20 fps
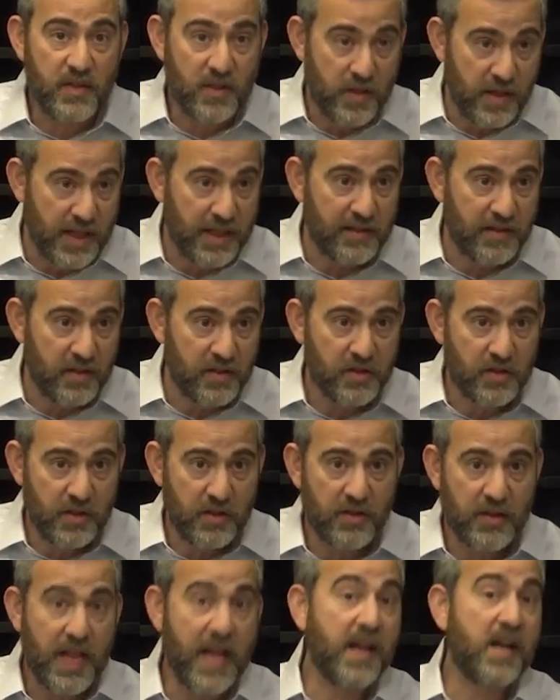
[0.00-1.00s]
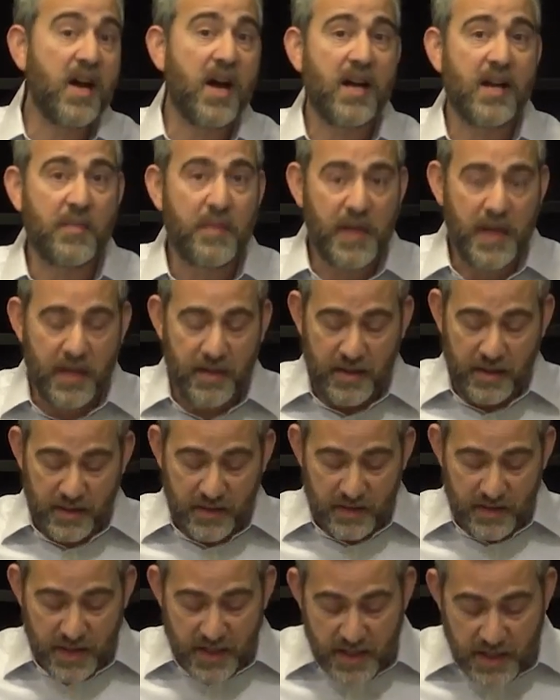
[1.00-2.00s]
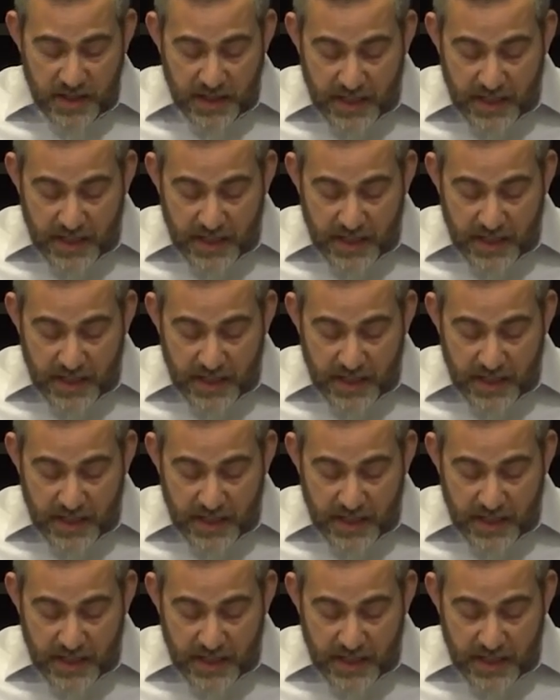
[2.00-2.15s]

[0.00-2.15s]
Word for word: You know that t-shirt? Thank God I'm an atheist.